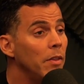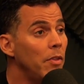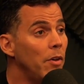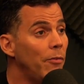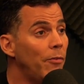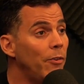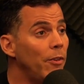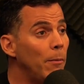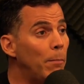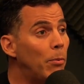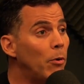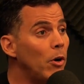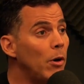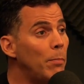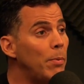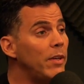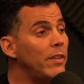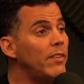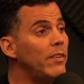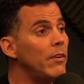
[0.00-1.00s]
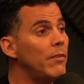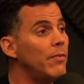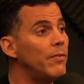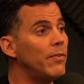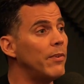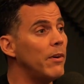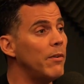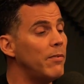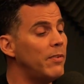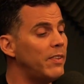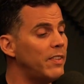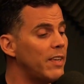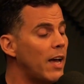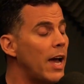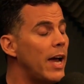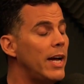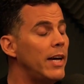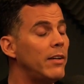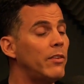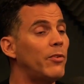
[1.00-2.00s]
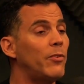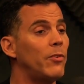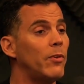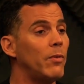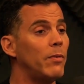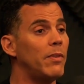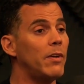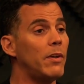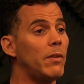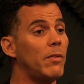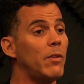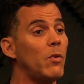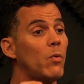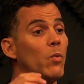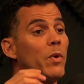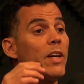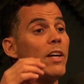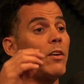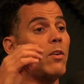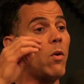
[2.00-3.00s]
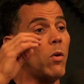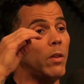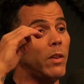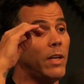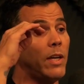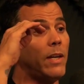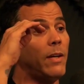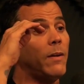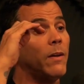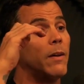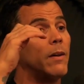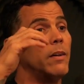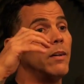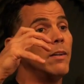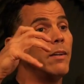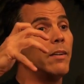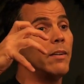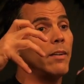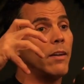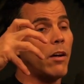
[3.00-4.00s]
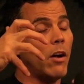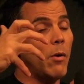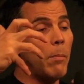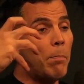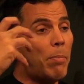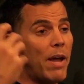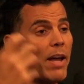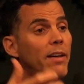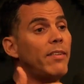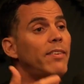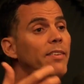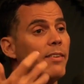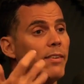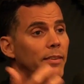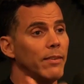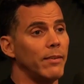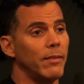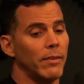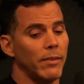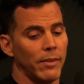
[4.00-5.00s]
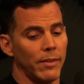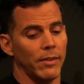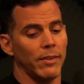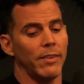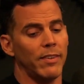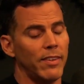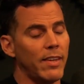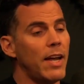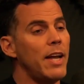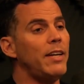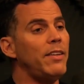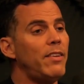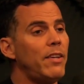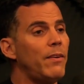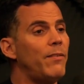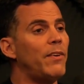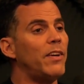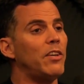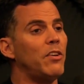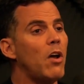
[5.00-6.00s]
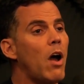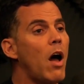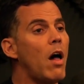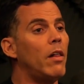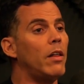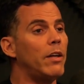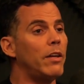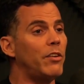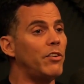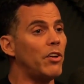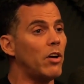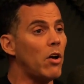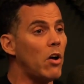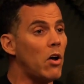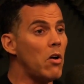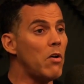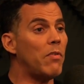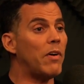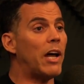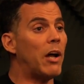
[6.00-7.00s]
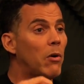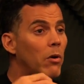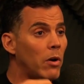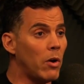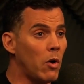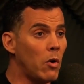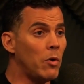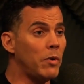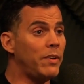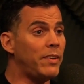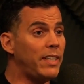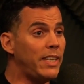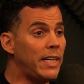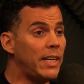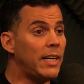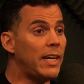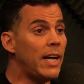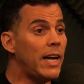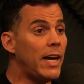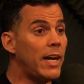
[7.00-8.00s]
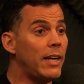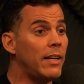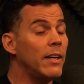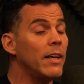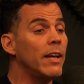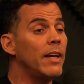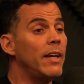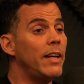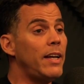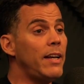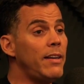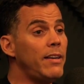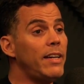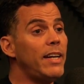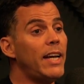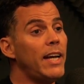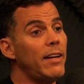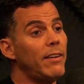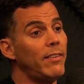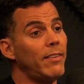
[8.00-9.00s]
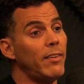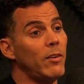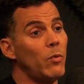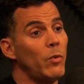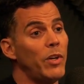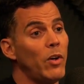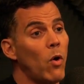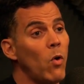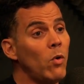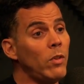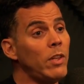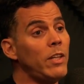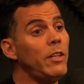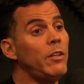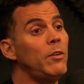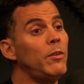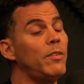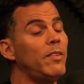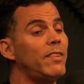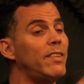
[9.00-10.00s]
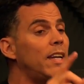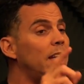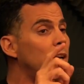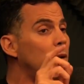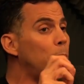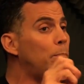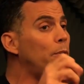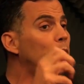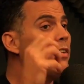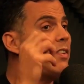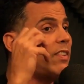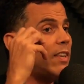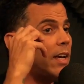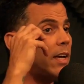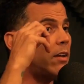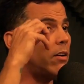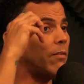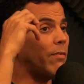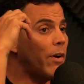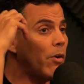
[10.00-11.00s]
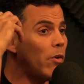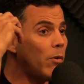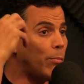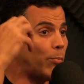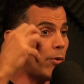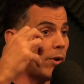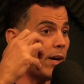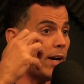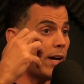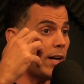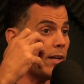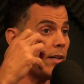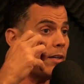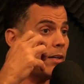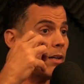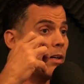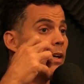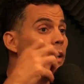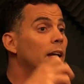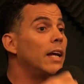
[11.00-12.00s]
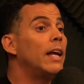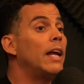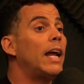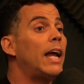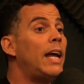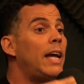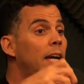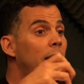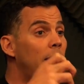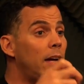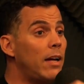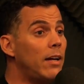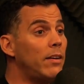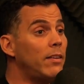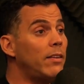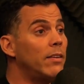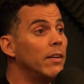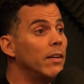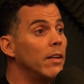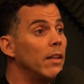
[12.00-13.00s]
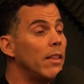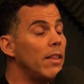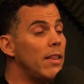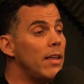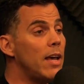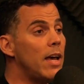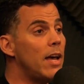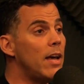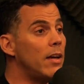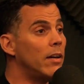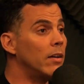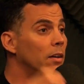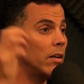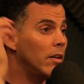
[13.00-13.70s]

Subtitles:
for the purpose of science, that we can only our best scientific knowledge of our own DNA indicates that we only use 10% of our brain, and that